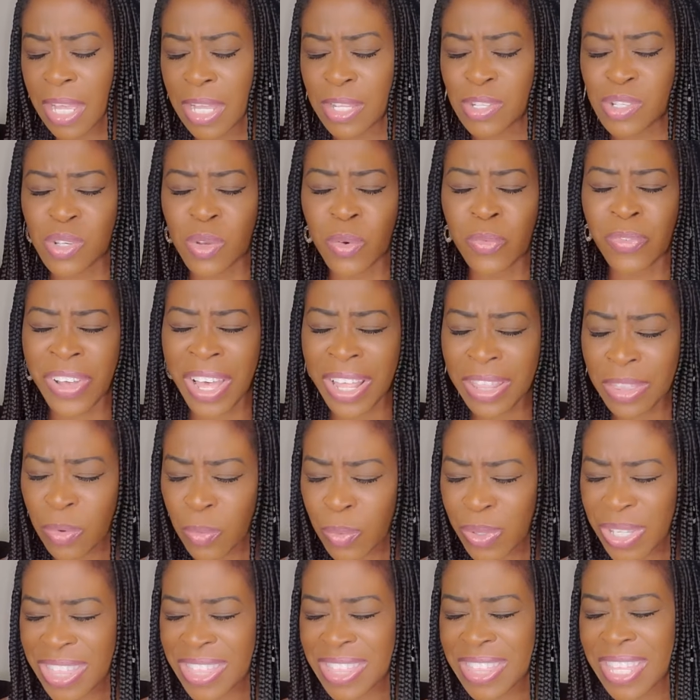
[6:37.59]
And so, Father,
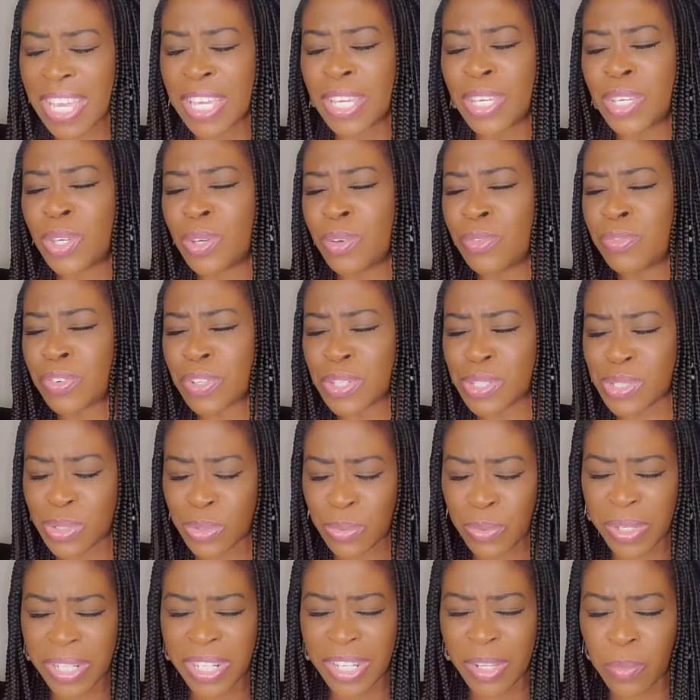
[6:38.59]
we thank you for
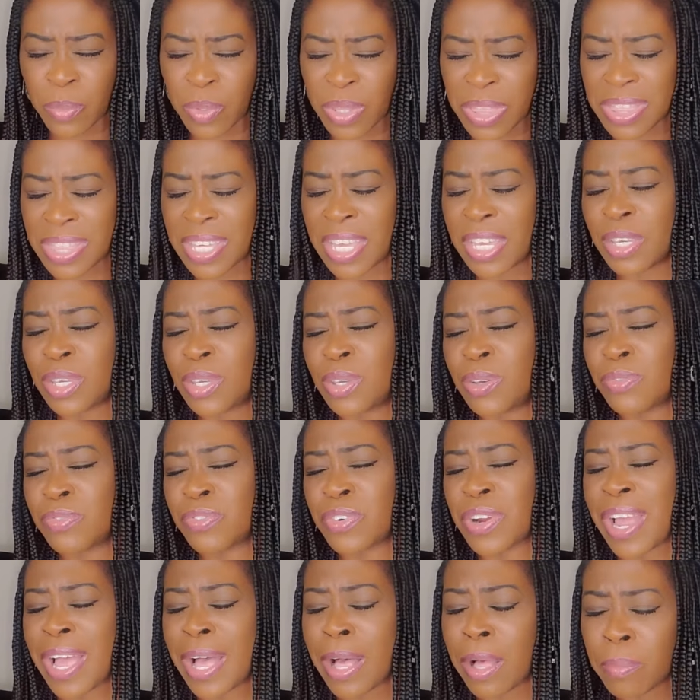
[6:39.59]
doing it. We thank you
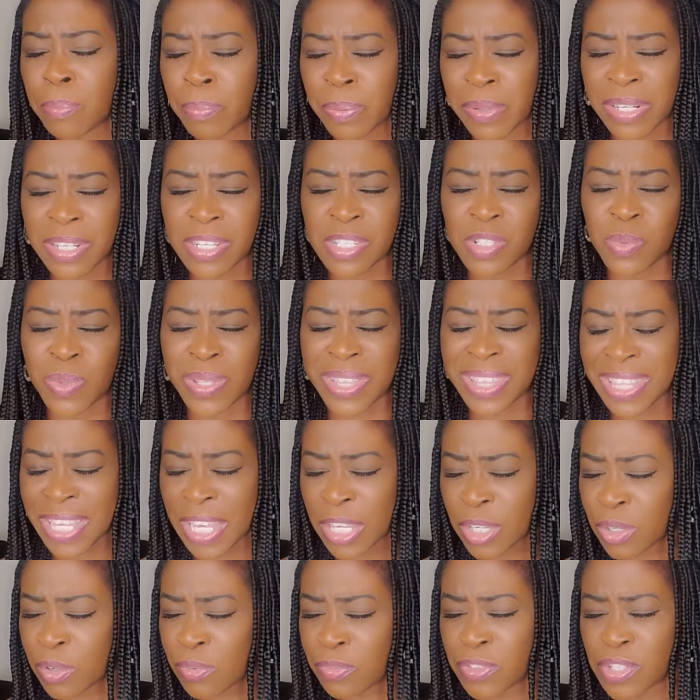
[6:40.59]
for helping us. We
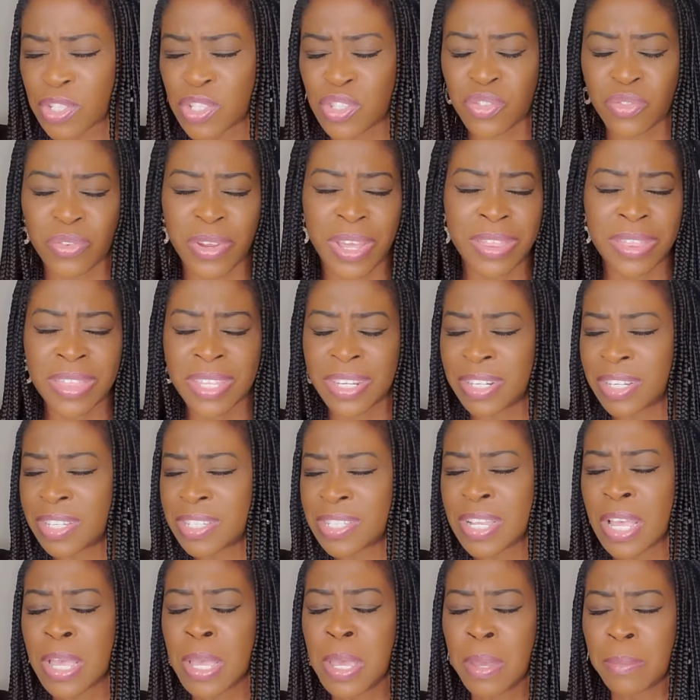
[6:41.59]
thank you for strengthening
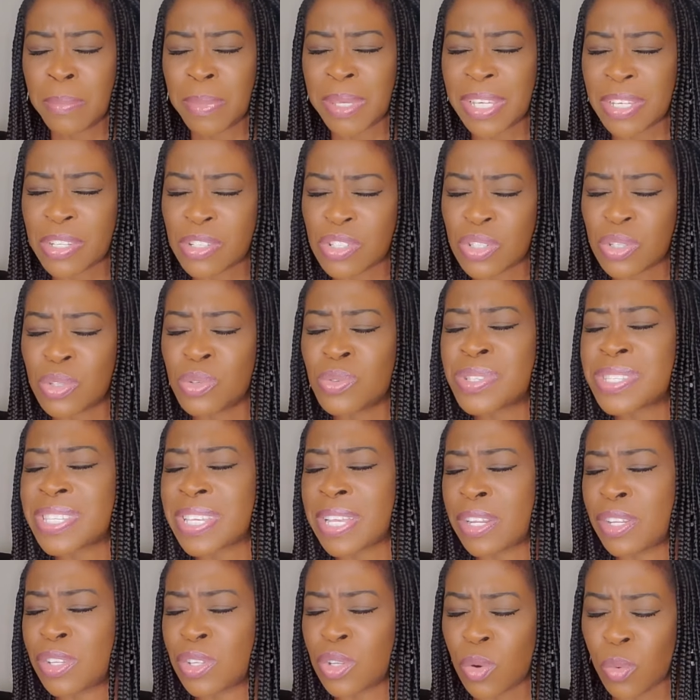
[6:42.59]
us, because you
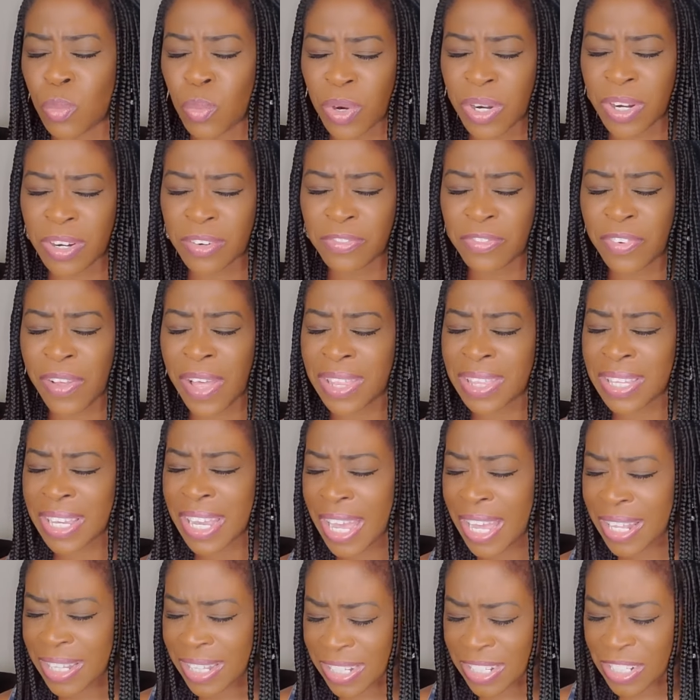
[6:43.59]
said in your word, Father
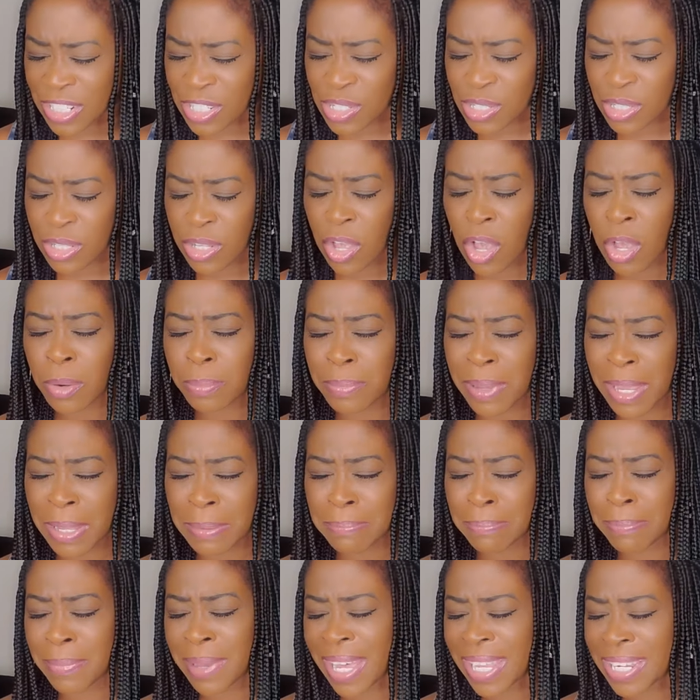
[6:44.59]
God, that it's not by
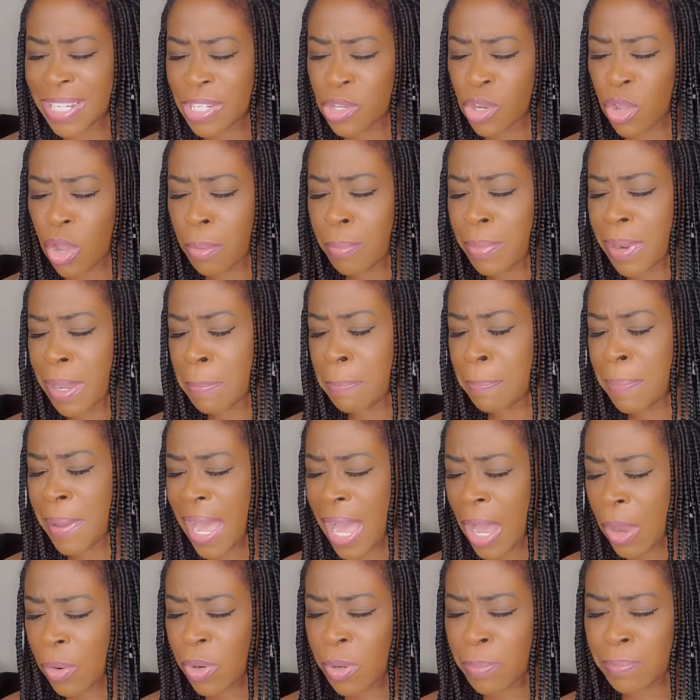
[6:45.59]
might nor by
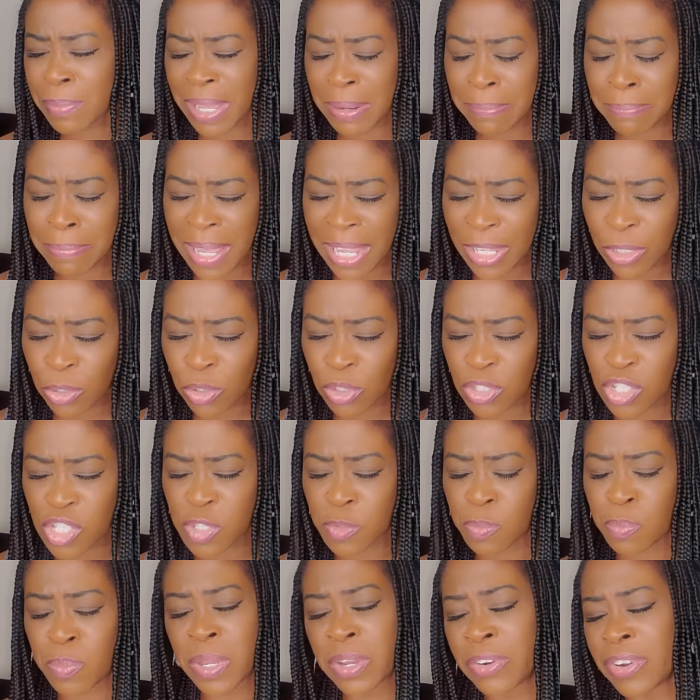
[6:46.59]
power, but by your
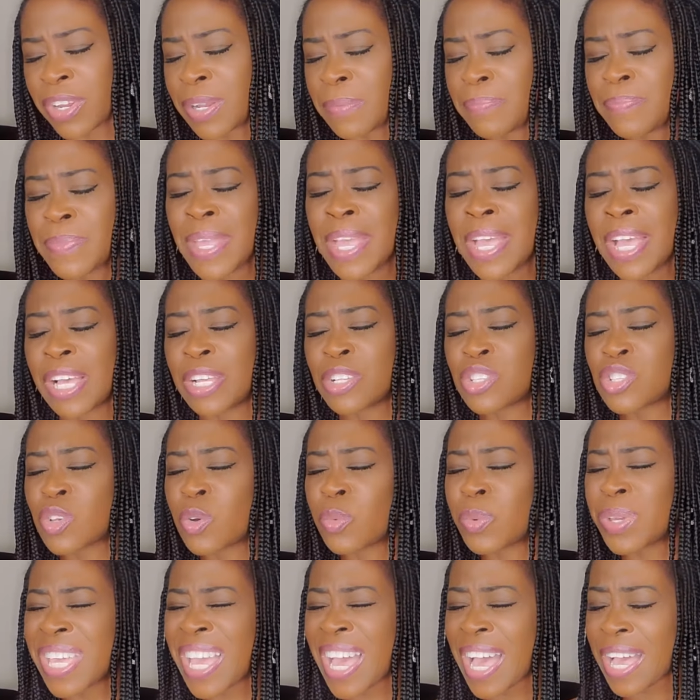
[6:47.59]
spirit. And
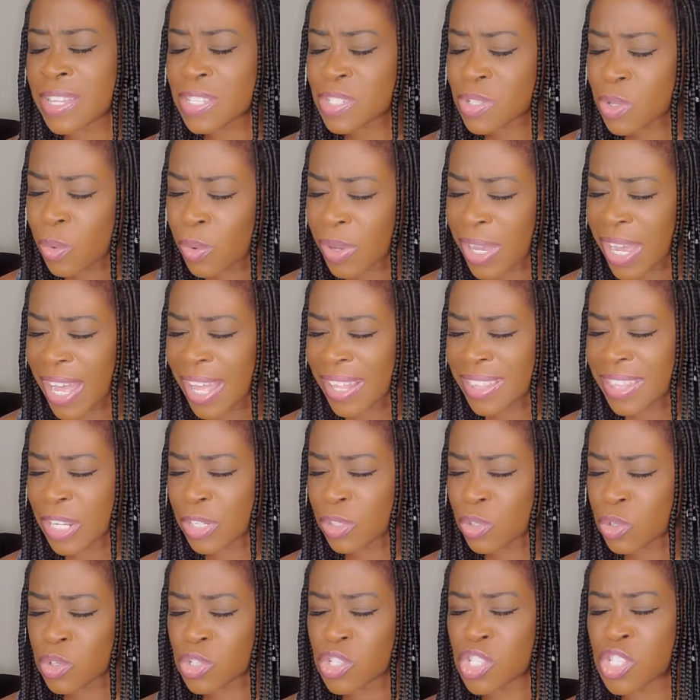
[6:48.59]
so we ask, oh God,
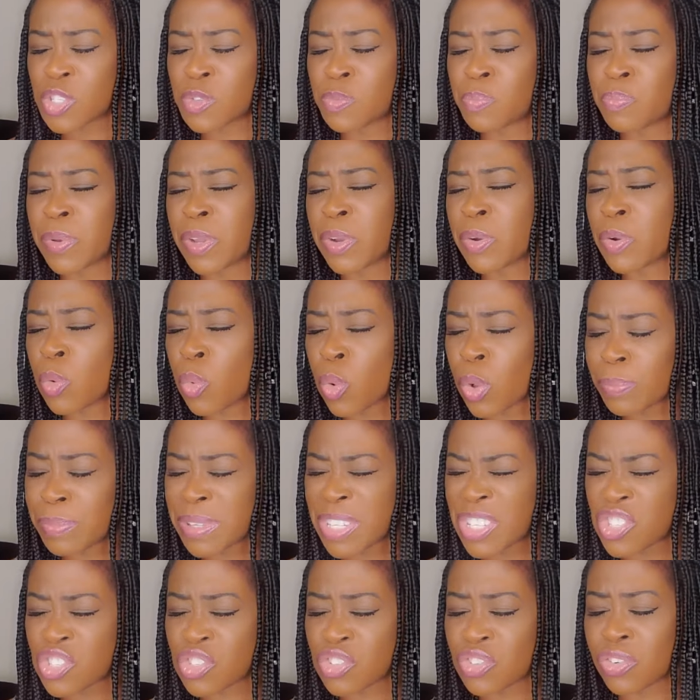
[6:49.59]
that your spirit will
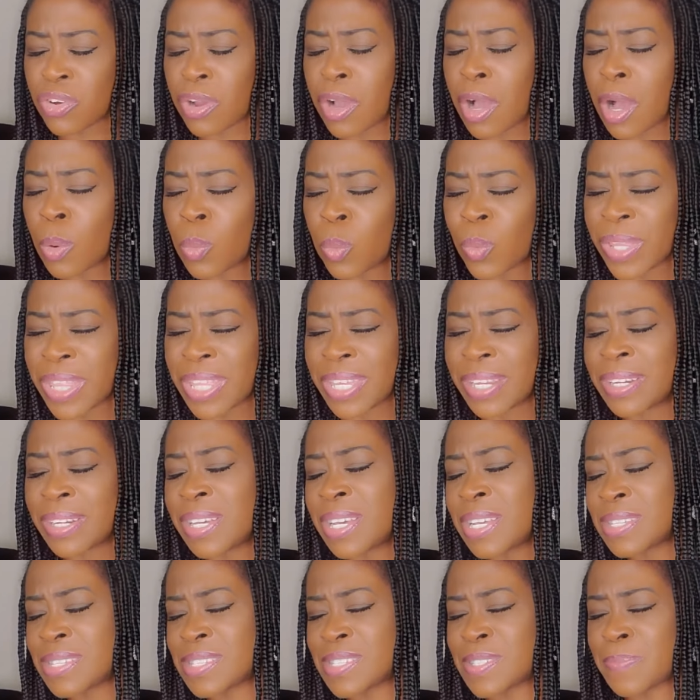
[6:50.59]
be strong within
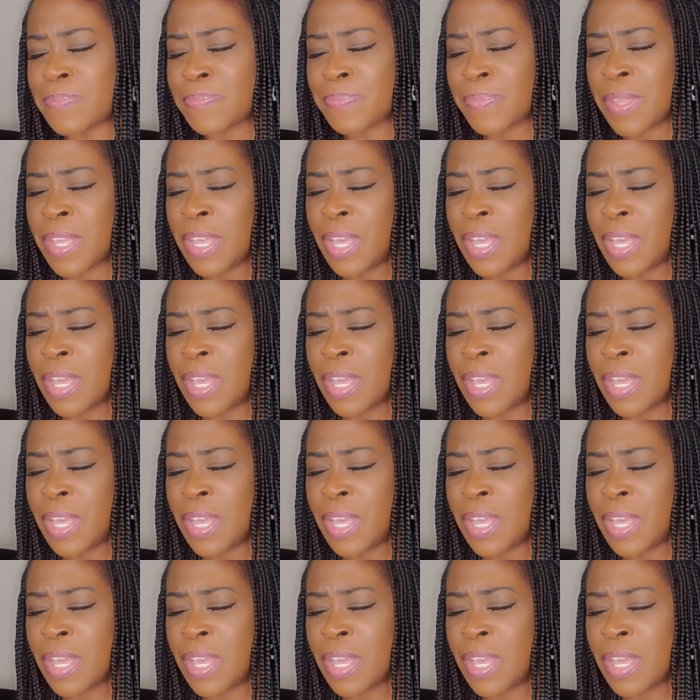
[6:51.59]
us.